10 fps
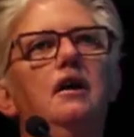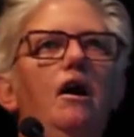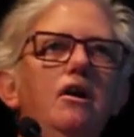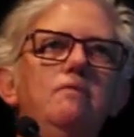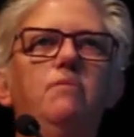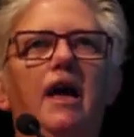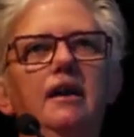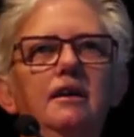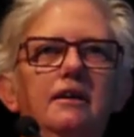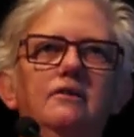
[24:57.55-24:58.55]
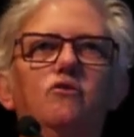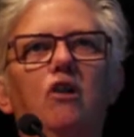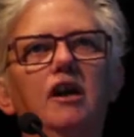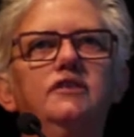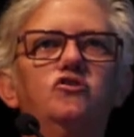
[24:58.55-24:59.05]
home bake in
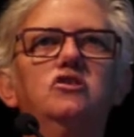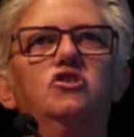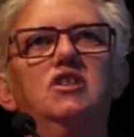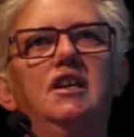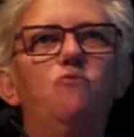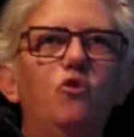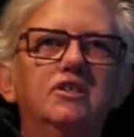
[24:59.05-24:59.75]
Christchurch anymore,